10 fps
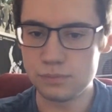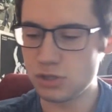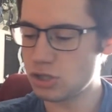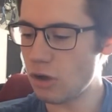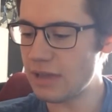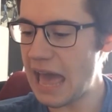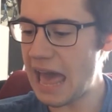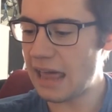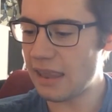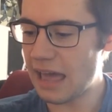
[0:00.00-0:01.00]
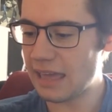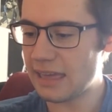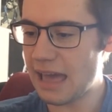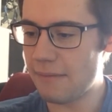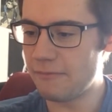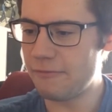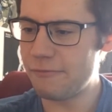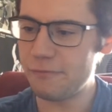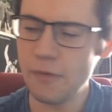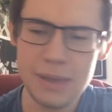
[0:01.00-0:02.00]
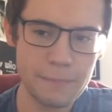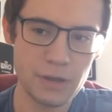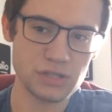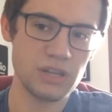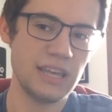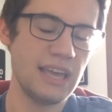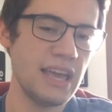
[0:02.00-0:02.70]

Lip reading: So yeah, like for me personally,